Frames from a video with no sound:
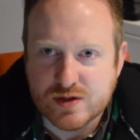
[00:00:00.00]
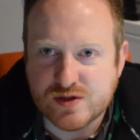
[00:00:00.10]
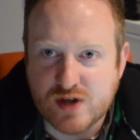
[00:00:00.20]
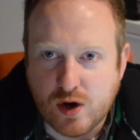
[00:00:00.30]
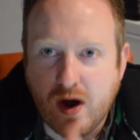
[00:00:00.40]

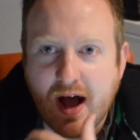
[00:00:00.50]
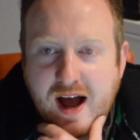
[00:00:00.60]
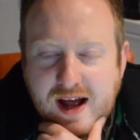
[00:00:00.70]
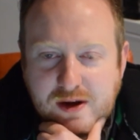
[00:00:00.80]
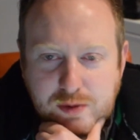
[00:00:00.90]
So,
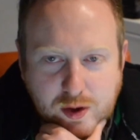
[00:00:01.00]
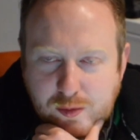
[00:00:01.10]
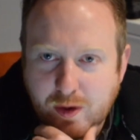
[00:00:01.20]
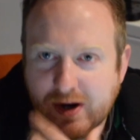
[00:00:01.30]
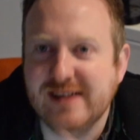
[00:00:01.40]

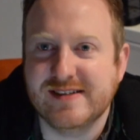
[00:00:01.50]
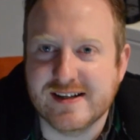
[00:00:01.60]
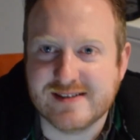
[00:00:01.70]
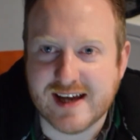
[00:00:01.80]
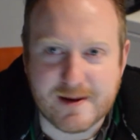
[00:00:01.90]
what else can
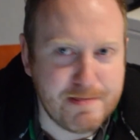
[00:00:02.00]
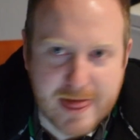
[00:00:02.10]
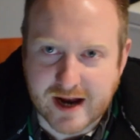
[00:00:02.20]
I say?